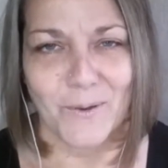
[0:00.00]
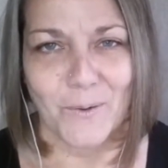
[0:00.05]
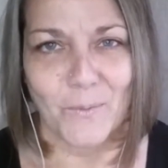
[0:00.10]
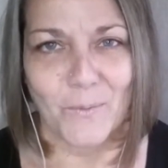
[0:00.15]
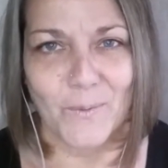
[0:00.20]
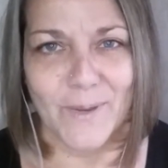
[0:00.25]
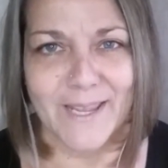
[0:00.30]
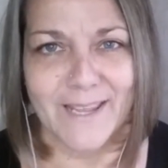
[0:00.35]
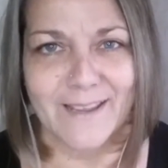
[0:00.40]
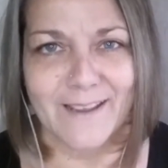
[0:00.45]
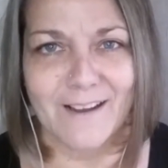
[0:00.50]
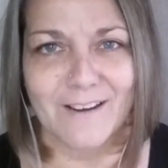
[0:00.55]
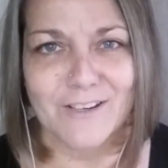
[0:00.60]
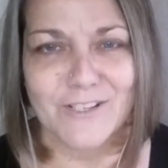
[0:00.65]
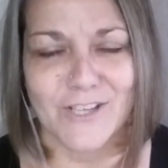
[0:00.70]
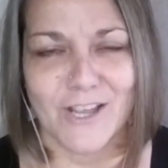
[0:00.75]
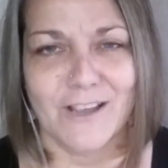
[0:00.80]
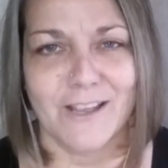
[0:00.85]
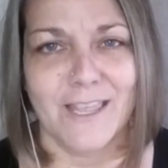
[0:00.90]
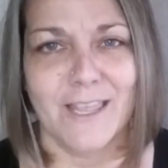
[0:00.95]
we are
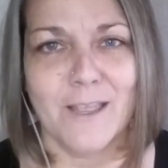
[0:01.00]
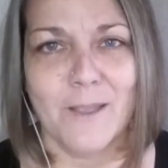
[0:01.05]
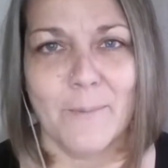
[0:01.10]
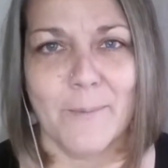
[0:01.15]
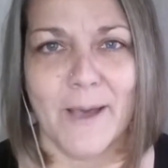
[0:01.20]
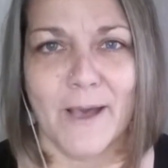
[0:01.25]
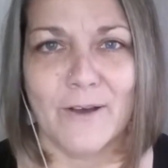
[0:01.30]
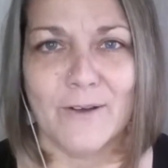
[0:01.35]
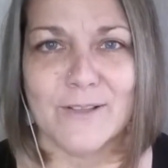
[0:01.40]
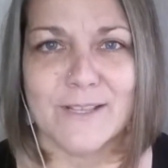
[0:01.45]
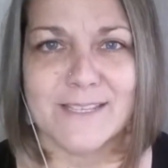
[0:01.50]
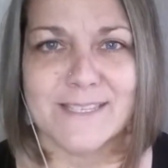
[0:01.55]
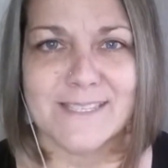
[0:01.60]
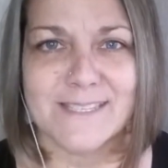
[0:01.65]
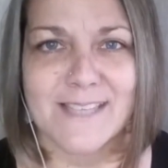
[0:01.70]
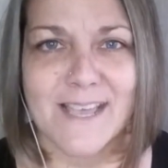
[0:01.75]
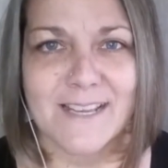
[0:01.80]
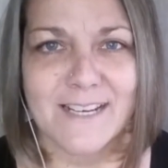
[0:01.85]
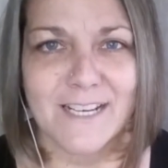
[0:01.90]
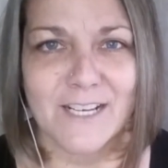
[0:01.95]
talking about
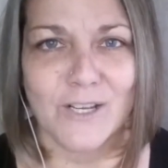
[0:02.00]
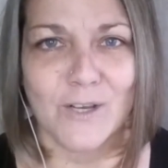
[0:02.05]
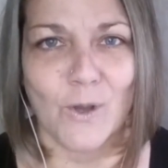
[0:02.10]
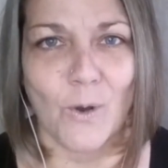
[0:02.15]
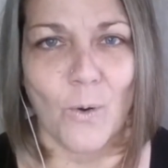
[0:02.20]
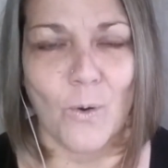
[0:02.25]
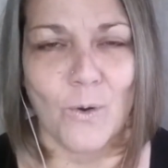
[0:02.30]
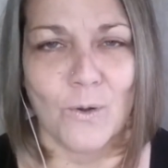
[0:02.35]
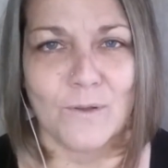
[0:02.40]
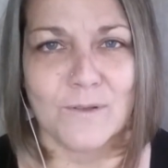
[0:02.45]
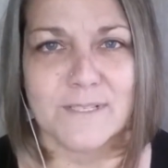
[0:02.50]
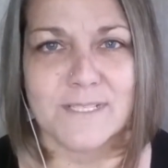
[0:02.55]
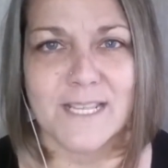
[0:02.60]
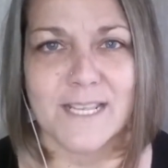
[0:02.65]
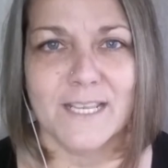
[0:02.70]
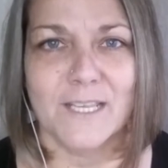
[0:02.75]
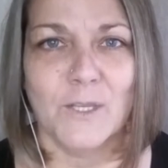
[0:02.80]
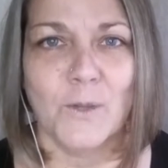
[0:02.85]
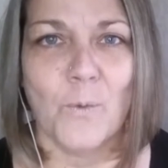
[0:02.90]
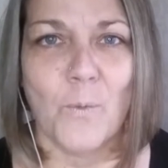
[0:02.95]
setting goals
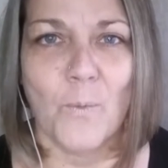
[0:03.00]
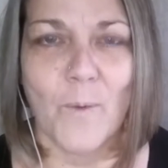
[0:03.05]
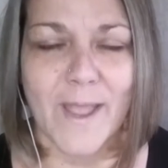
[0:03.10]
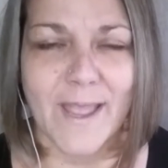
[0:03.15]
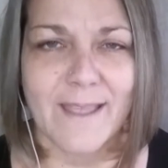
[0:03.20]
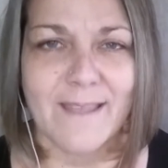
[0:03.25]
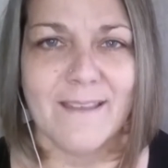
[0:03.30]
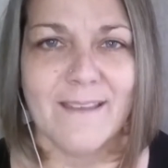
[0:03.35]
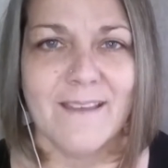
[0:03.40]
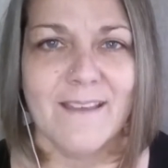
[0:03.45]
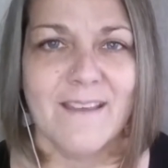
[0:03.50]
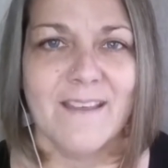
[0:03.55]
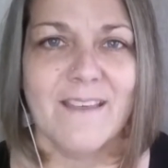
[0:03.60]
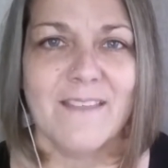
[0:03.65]
in a way